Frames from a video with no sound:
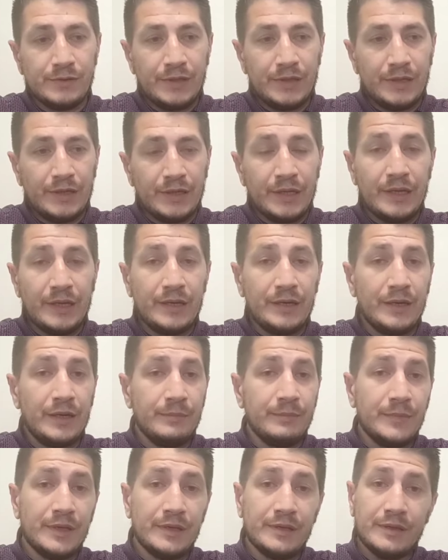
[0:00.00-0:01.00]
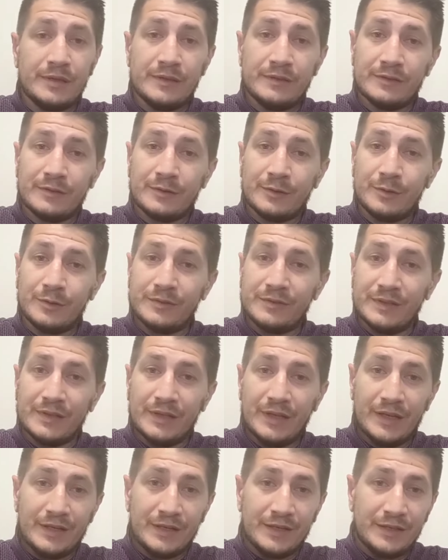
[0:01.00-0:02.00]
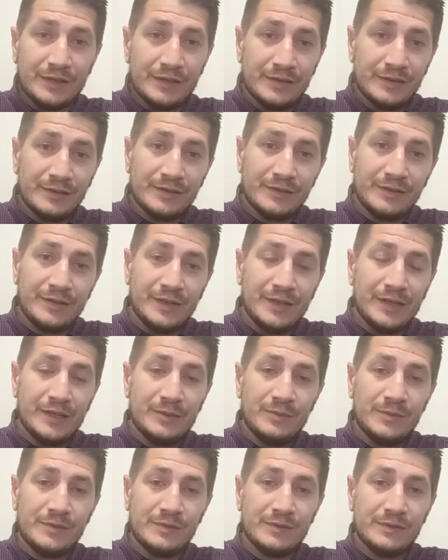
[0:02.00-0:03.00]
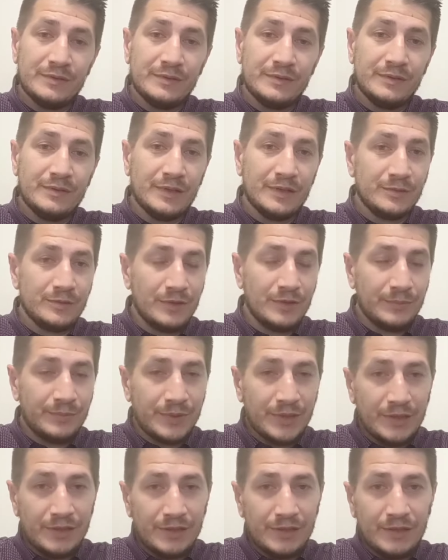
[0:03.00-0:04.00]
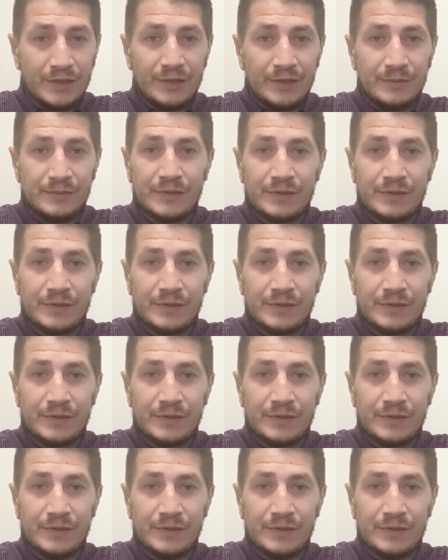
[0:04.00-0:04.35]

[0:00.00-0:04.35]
Again, I'm not disclosing any names, not dropping any names.